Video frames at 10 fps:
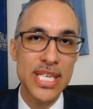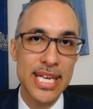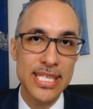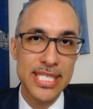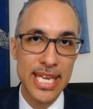
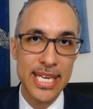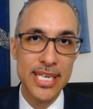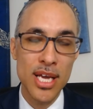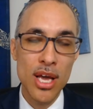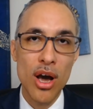
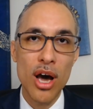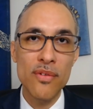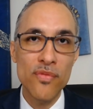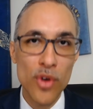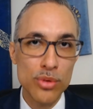19
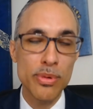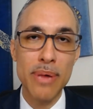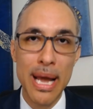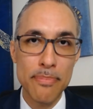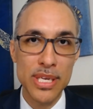on vulnerable
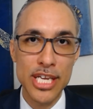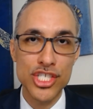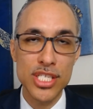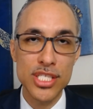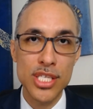
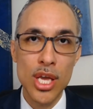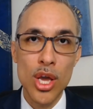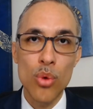populations.